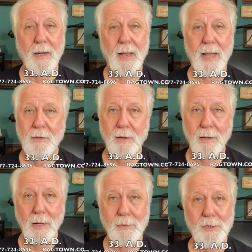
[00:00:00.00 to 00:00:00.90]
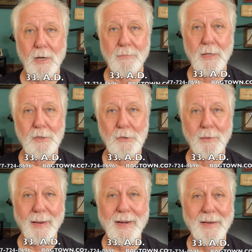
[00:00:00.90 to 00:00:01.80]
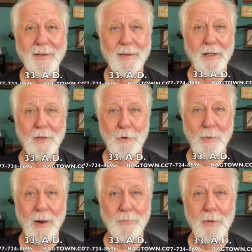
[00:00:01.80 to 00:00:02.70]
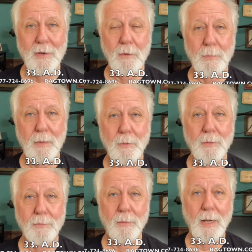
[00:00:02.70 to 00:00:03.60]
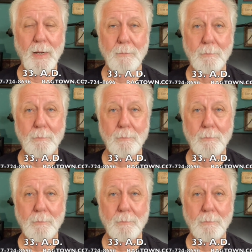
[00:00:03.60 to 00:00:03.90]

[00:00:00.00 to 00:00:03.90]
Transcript: and you can come as often as you like. throughout the year. People